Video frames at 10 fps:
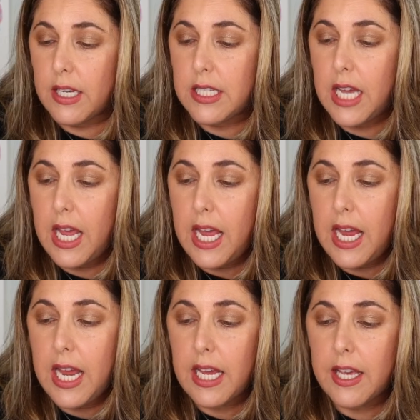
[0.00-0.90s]
going to
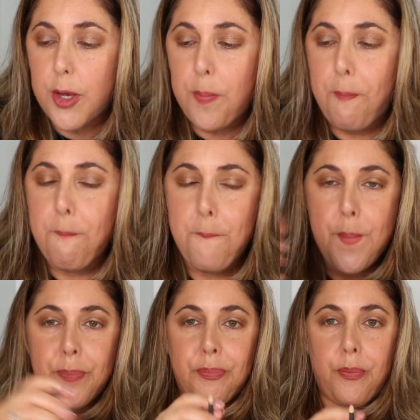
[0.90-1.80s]
take
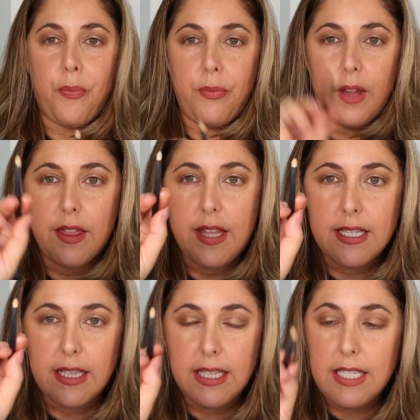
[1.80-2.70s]

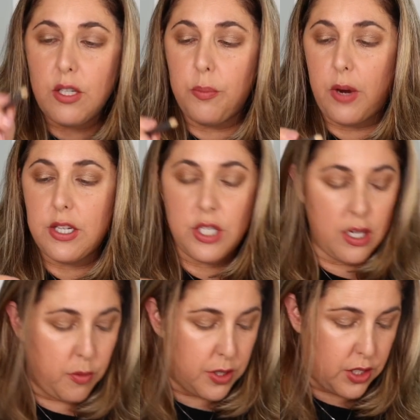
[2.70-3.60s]
this little brush
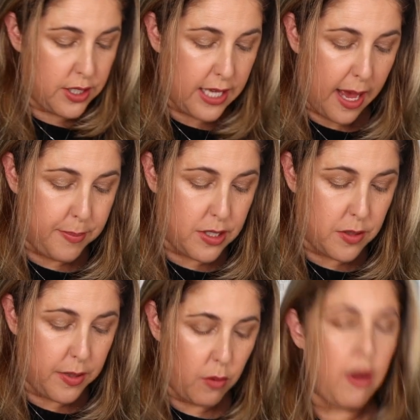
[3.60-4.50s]
here, which is happens
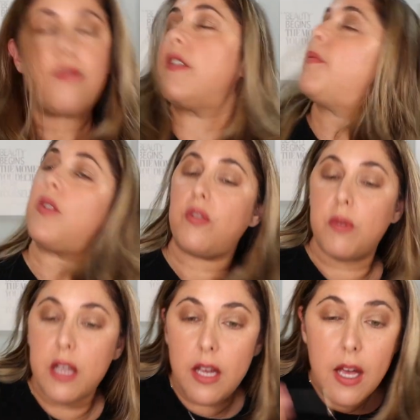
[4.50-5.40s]
to be a Rephr number
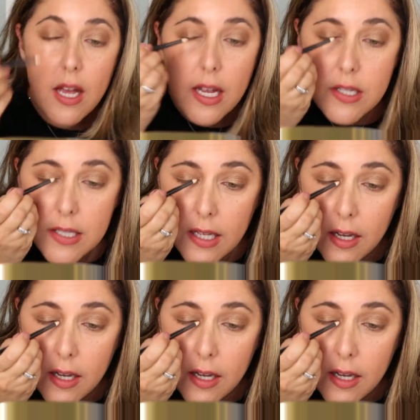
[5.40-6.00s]
three, and just